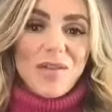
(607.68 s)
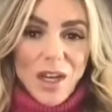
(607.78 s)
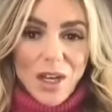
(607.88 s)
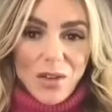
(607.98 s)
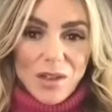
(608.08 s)
the
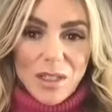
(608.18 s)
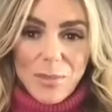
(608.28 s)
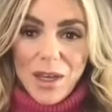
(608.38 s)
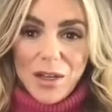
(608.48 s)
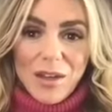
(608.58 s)
venue because i'm
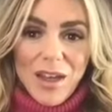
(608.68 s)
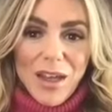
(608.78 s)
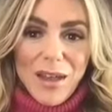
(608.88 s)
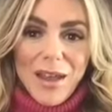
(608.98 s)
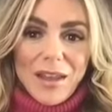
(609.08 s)
like
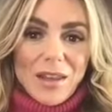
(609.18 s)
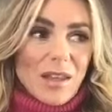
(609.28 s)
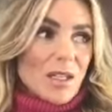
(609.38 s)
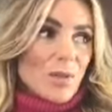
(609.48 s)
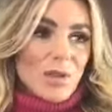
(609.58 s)

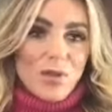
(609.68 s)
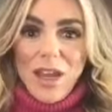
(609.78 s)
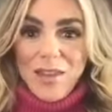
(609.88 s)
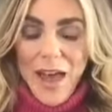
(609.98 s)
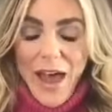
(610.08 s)
this was
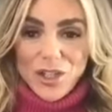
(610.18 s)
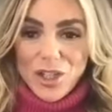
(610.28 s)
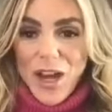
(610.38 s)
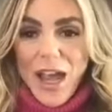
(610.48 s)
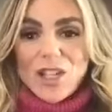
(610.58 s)
great last
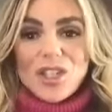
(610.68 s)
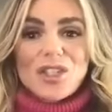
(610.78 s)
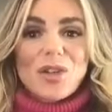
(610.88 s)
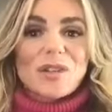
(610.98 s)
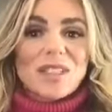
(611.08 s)
year i
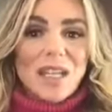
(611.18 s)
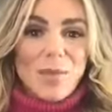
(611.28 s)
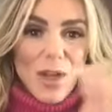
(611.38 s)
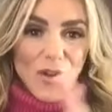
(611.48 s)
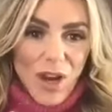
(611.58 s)
just don't see it
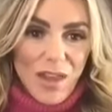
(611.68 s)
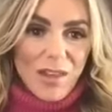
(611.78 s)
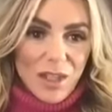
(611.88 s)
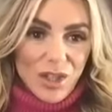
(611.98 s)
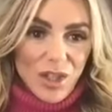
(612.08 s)
being great
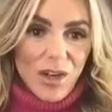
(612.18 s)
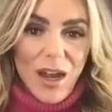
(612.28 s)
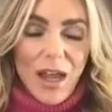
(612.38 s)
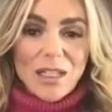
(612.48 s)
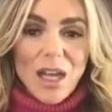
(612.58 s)
this year mm-hmm.
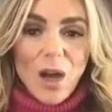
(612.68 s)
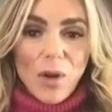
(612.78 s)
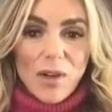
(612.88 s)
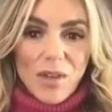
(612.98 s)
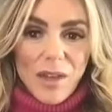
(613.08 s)
and it's mm-hmm. not
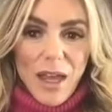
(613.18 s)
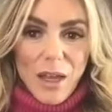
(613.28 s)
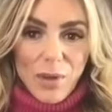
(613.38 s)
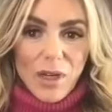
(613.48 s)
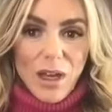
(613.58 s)
worth the
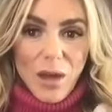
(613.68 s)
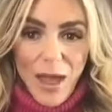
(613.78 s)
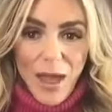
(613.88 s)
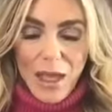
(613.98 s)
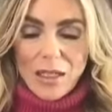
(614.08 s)
liability on
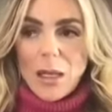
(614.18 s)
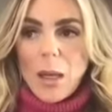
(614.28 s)
my end